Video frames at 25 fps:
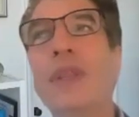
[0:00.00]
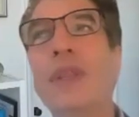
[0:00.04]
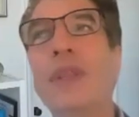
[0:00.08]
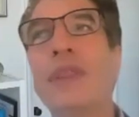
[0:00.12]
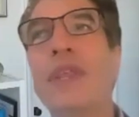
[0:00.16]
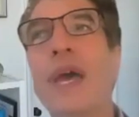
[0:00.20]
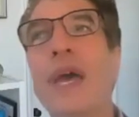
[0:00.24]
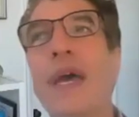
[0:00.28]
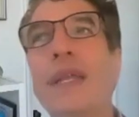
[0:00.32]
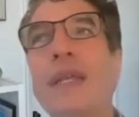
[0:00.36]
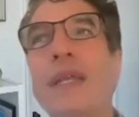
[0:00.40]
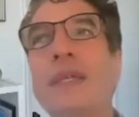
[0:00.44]
know
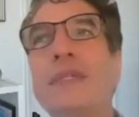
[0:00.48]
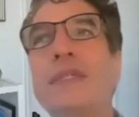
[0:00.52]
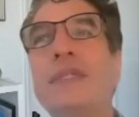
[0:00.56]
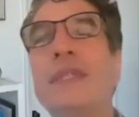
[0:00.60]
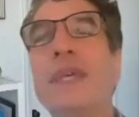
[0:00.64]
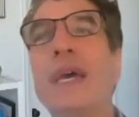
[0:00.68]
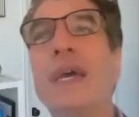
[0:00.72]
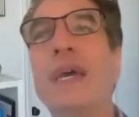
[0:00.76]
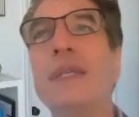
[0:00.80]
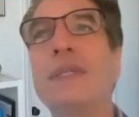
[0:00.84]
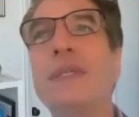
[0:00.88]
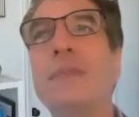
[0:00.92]
what that is?
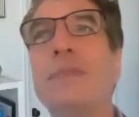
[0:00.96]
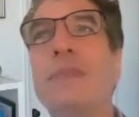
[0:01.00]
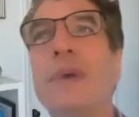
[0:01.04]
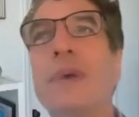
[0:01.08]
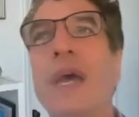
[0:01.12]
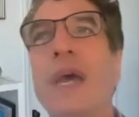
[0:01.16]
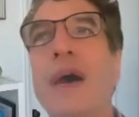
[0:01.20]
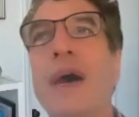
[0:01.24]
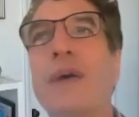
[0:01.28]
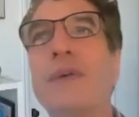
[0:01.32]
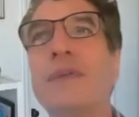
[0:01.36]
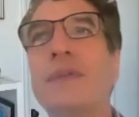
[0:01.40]
That is
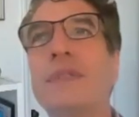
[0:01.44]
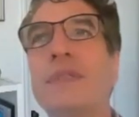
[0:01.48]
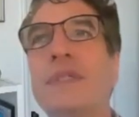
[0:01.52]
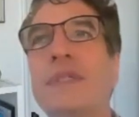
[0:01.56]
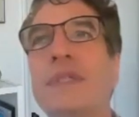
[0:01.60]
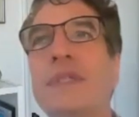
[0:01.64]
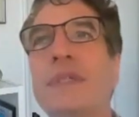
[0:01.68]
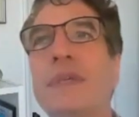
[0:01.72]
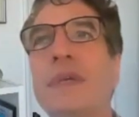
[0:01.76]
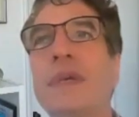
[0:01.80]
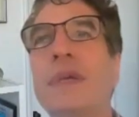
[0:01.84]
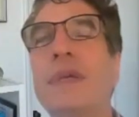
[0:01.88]

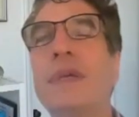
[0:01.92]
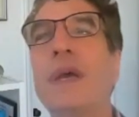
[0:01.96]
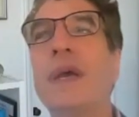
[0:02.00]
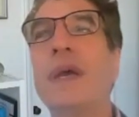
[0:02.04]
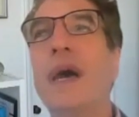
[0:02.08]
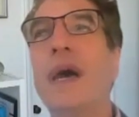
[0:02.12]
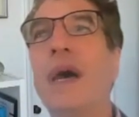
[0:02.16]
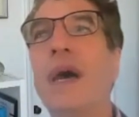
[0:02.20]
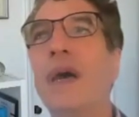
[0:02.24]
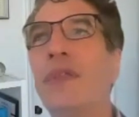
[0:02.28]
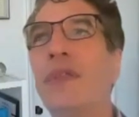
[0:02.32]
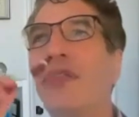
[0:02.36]
about
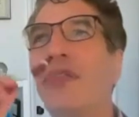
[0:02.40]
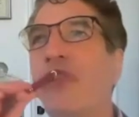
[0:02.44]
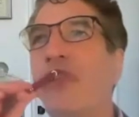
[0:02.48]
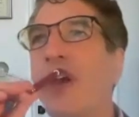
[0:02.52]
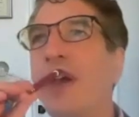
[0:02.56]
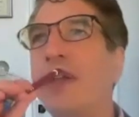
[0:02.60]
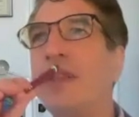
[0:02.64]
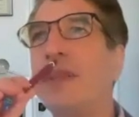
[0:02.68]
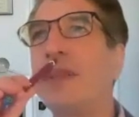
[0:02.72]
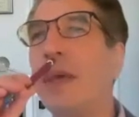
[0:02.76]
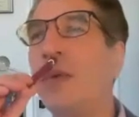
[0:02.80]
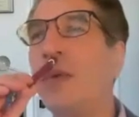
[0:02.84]
the
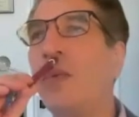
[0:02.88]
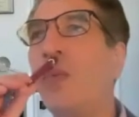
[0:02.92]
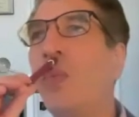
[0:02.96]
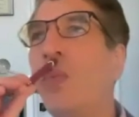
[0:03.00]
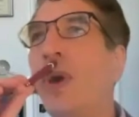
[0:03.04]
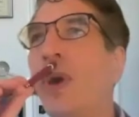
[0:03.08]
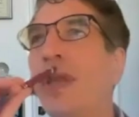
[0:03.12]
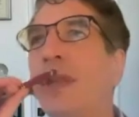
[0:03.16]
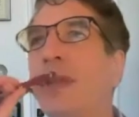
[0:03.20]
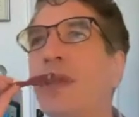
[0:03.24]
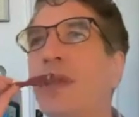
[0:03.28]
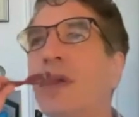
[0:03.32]
fact that
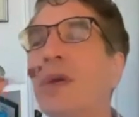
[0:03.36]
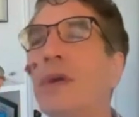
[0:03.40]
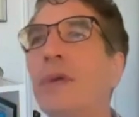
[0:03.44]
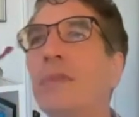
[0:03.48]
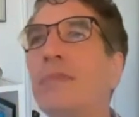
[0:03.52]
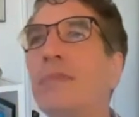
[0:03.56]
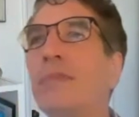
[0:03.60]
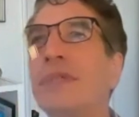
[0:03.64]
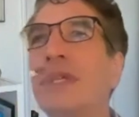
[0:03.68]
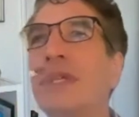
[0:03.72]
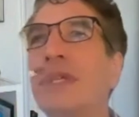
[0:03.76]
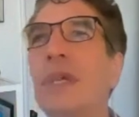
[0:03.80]
when
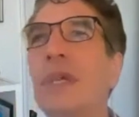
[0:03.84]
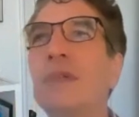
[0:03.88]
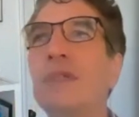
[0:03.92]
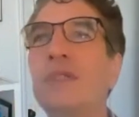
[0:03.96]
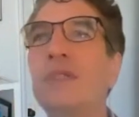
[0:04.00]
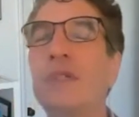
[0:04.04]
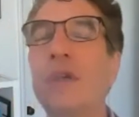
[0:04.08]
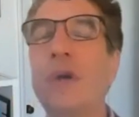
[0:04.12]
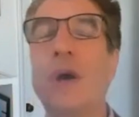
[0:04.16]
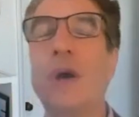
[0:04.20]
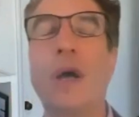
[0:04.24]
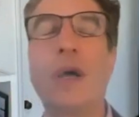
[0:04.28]
you're singing a
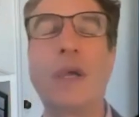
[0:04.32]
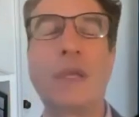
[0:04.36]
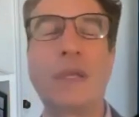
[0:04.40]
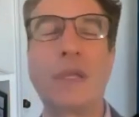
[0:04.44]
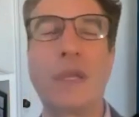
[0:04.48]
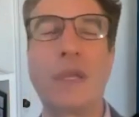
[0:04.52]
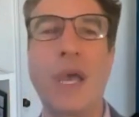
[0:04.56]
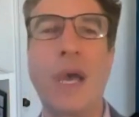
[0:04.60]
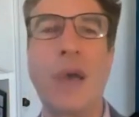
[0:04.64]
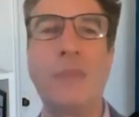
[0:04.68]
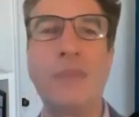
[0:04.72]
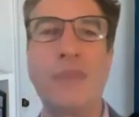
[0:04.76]
song,
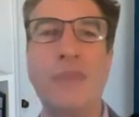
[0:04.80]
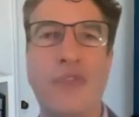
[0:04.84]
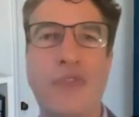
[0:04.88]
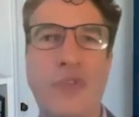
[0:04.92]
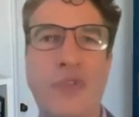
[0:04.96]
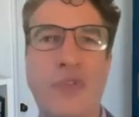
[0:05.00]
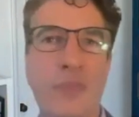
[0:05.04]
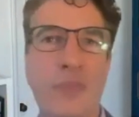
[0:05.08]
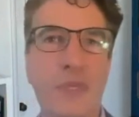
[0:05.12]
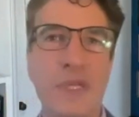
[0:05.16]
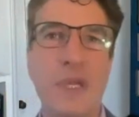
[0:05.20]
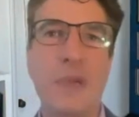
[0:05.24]
it comes
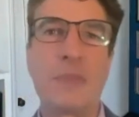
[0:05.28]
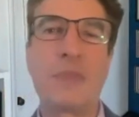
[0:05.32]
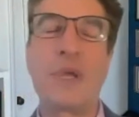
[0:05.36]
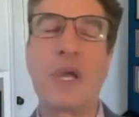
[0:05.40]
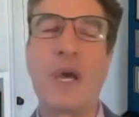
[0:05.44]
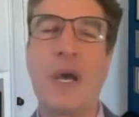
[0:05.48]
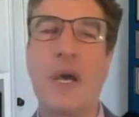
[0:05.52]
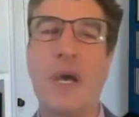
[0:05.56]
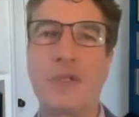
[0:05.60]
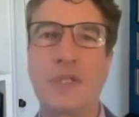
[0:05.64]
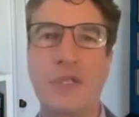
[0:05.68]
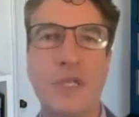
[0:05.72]
from the
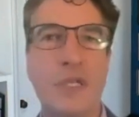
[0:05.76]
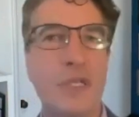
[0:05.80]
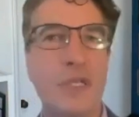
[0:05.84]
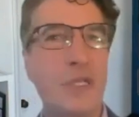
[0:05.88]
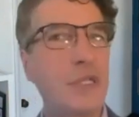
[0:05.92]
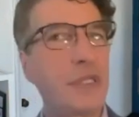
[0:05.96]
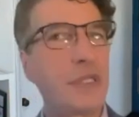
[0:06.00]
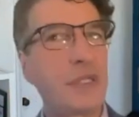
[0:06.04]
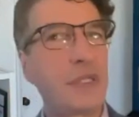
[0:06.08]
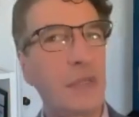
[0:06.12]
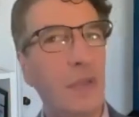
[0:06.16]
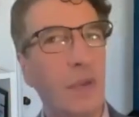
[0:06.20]

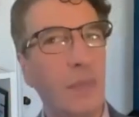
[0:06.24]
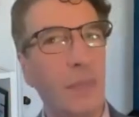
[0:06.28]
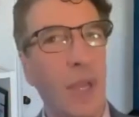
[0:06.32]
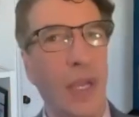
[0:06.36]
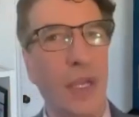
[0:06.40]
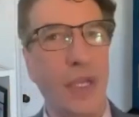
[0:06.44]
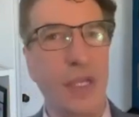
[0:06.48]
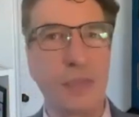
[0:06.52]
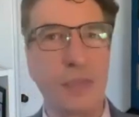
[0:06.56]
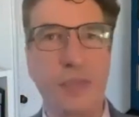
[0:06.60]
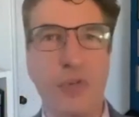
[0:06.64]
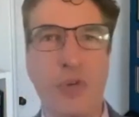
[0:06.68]
subconscious
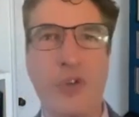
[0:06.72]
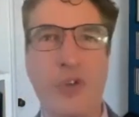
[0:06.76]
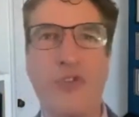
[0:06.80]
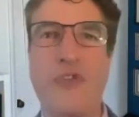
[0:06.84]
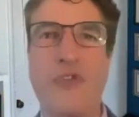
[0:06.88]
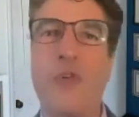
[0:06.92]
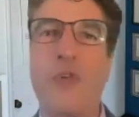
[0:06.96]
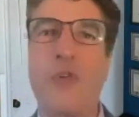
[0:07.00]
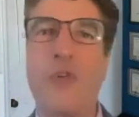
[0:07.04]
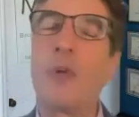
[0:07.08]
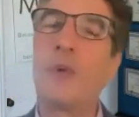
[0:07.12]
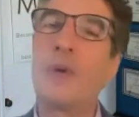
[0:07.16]
and it's brought
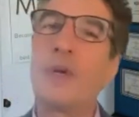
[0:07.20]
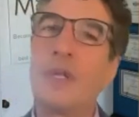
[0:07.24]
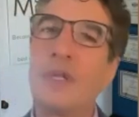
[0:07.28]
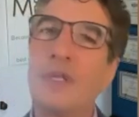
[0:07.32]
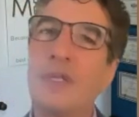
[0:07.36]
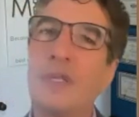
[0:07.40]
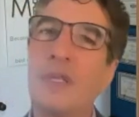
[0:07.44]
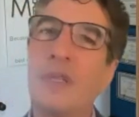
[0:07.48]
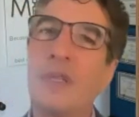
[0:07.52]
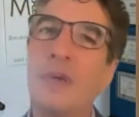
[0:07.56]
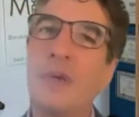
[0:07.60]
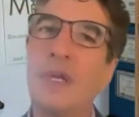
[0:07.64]
forward
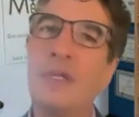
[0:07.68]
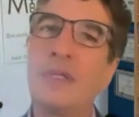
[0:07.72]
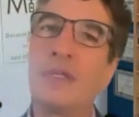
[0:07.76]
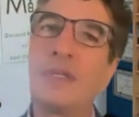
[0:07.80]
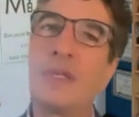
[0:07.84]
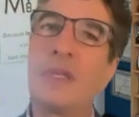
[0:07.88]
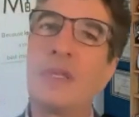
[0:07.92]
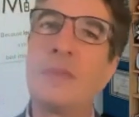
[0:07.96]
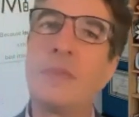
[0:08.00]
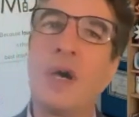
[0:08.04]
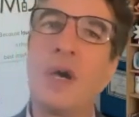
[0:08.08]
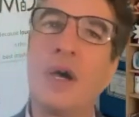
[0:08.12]
into
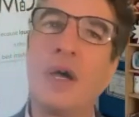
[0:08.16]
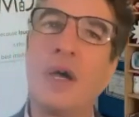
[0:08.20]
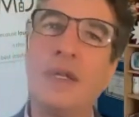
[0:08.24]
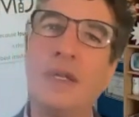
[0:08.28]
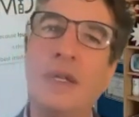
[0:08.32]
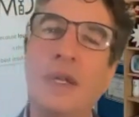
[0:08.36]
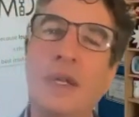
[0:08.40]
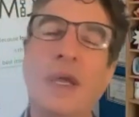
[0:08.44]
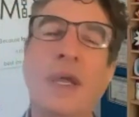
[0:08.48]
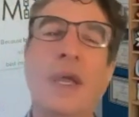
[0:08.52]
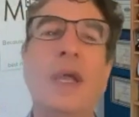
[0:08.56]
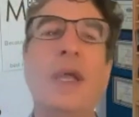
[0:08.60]
the
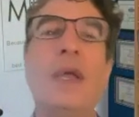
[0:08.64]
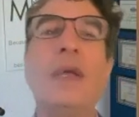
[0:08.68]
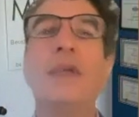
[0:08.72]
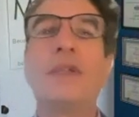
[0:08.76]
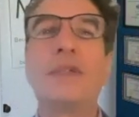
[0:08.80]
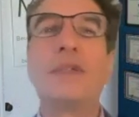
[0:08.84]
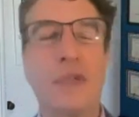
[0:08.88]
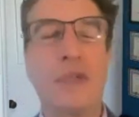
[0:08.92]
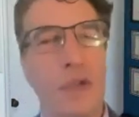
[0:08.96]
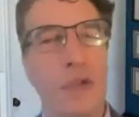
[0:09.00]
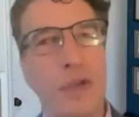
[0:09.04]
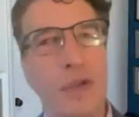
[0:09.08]
mind.
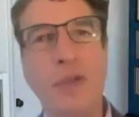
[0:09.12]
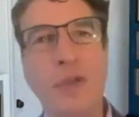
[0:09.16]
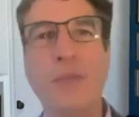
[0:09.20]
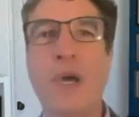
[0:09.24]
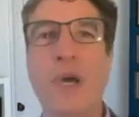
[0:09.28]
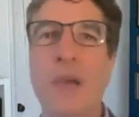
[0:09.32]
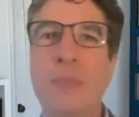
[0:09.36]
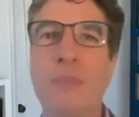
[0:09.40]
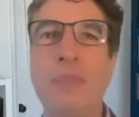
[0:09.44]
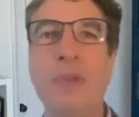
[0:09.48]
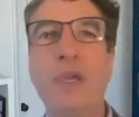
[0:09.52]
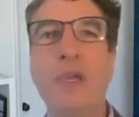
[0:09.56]
So you
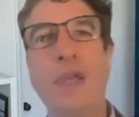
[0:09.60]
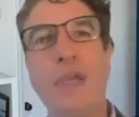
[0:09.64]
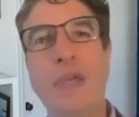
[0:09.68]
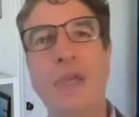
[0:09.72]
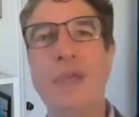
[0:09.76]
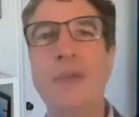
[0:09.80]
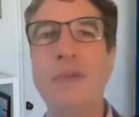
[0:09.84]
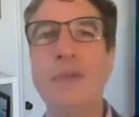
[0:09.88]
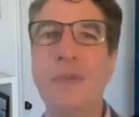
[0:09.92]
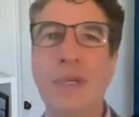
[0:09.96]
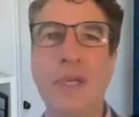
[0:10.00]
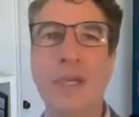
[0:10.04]
might
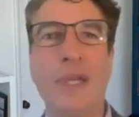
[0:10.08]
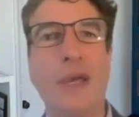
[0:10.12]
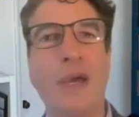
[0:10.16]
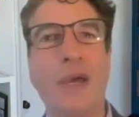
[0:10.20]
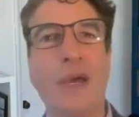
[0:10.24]
be,